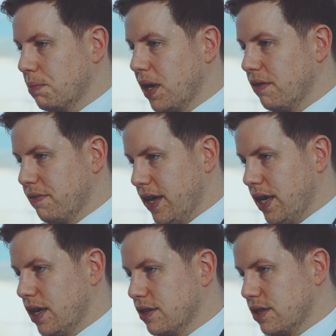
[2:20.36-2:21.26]
other
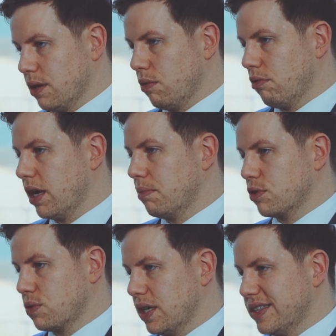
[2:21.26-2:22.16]
benefit is that we're
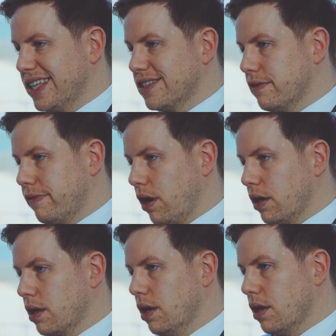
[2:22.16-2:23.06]
able to
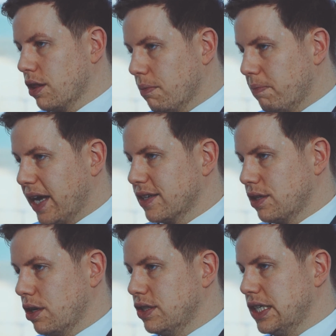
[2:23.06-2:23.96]
identify the
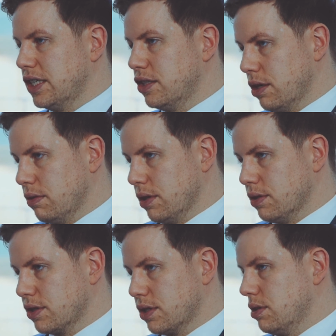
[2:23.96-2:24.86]
best IT
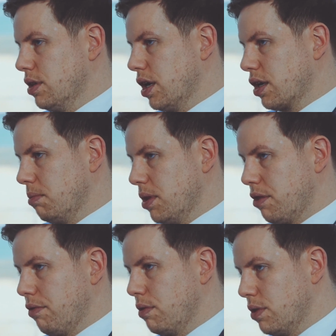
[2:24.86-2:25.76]
students that are coming
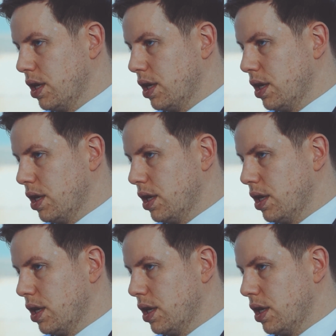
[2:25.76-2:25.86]
through